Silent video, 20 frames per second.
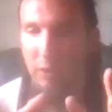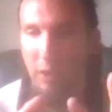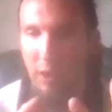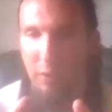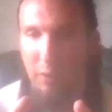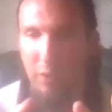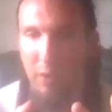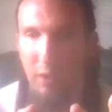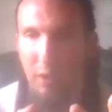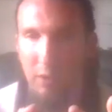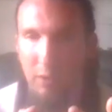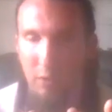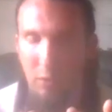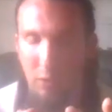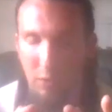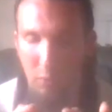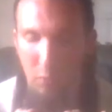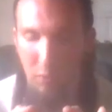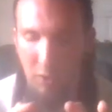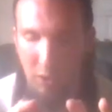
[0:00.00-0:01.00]
I think,
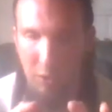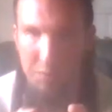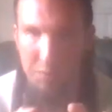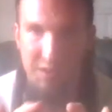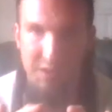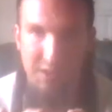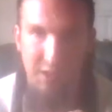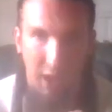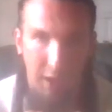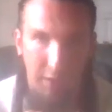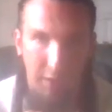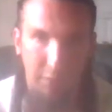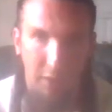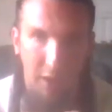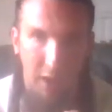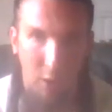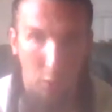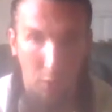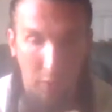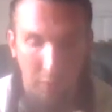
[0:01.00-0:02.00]
uh, when it comes to
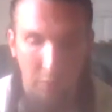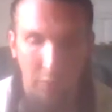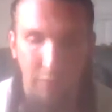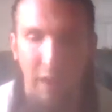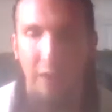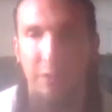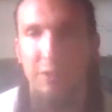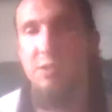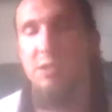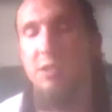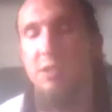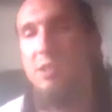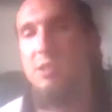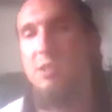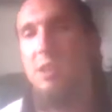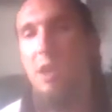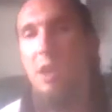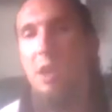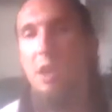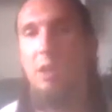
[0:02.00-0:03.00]
sci-fi or even fantasy, is
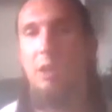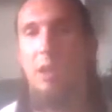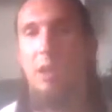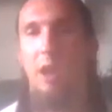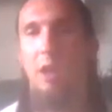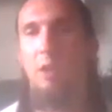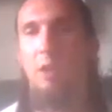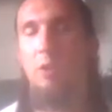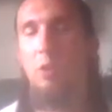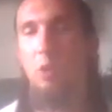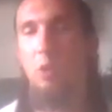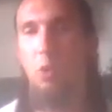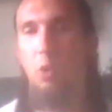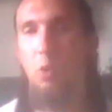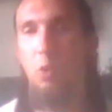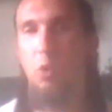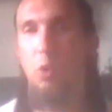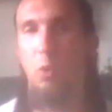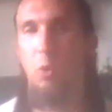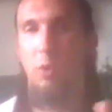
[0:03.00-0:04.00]
can
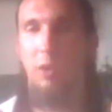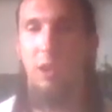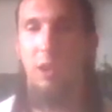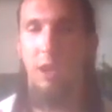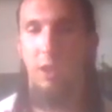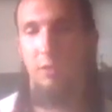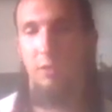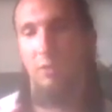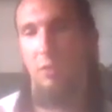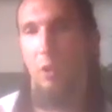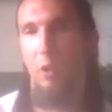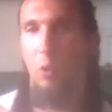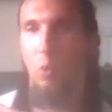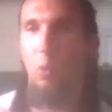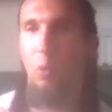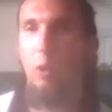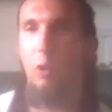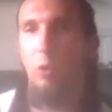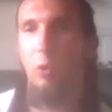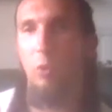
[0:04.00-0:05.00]
you create a
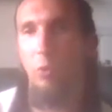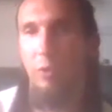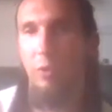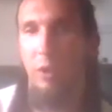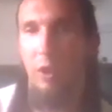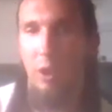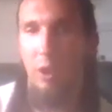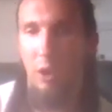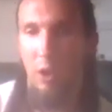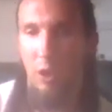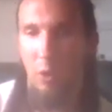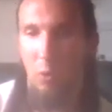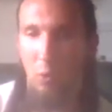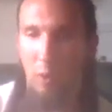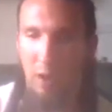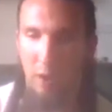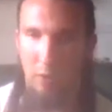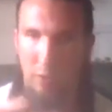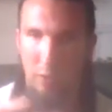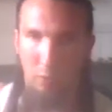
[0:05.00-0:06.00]
world
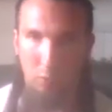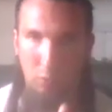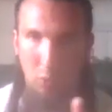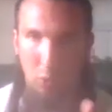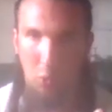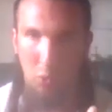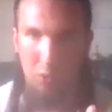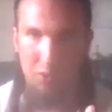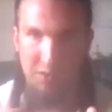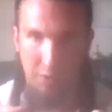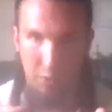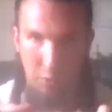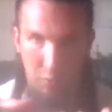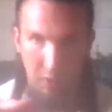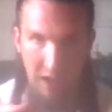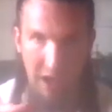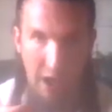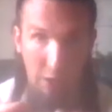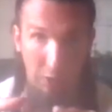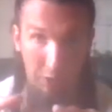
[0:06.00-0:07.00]
where the rules, the
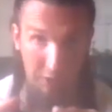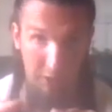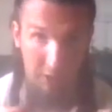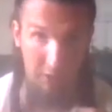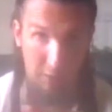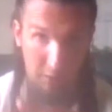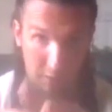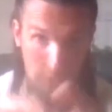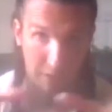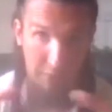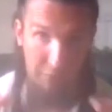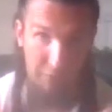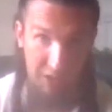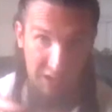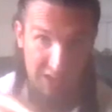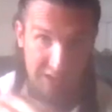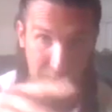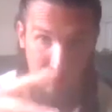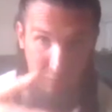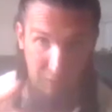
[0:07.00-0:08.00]
reality that
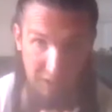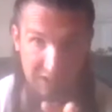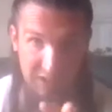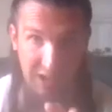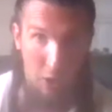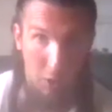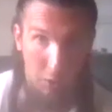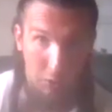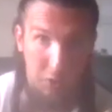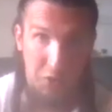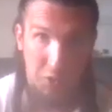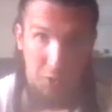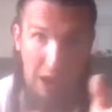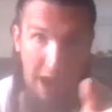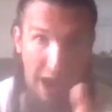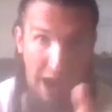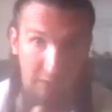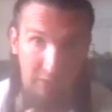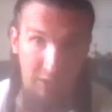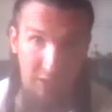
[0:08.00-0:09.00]
these these characters are
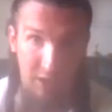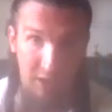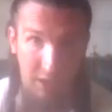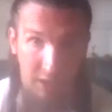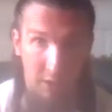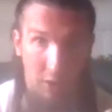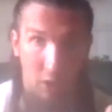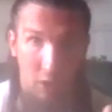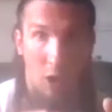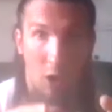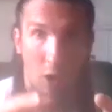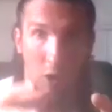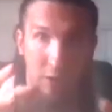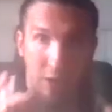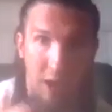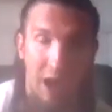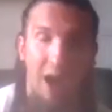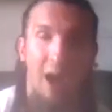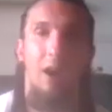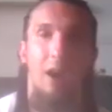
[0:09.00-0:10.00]
acting in, are
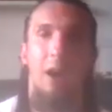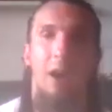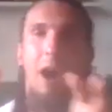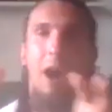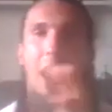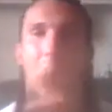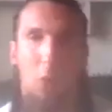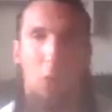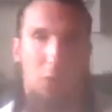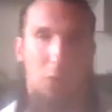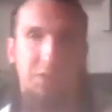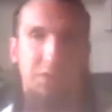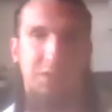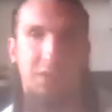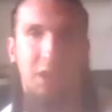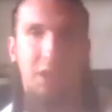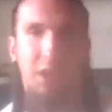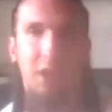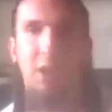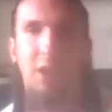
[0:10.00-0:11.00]
not ours.
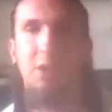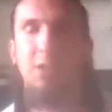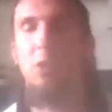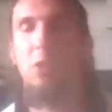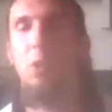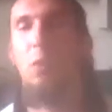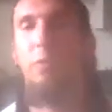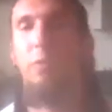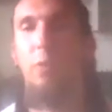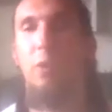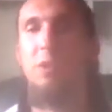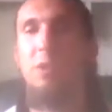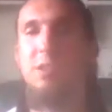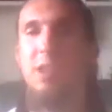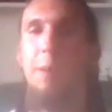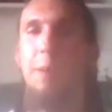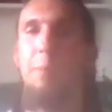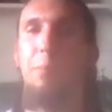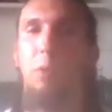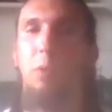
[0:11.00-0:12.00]
So, for
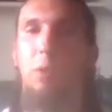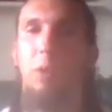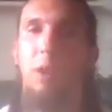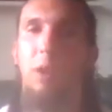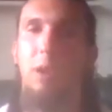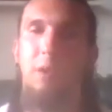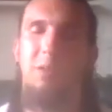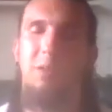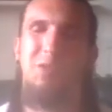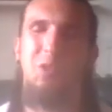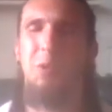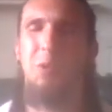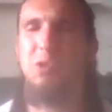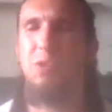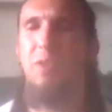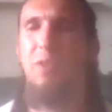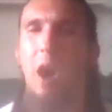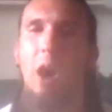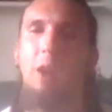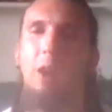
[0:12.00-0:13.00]
example, so much of
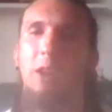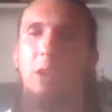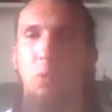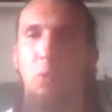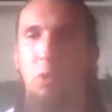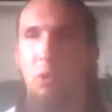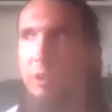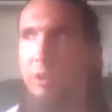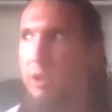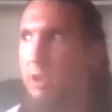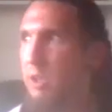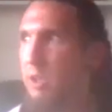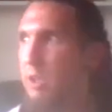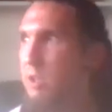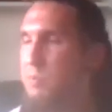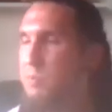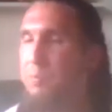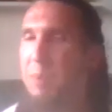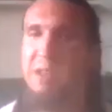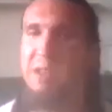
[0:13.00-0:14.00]
Hollywood
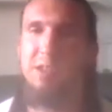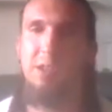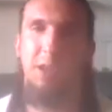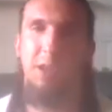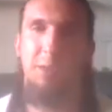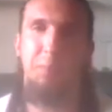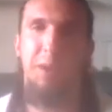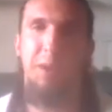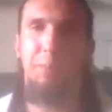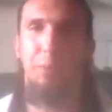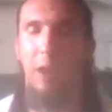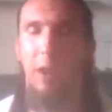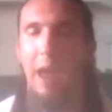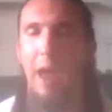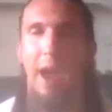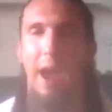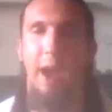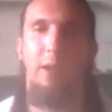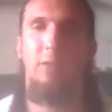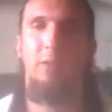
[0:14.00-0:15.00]
is basically people
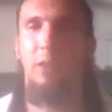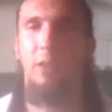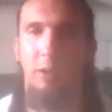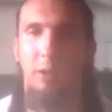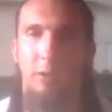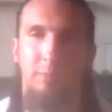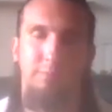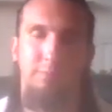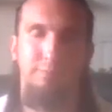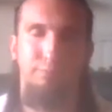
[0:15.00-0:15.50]
acting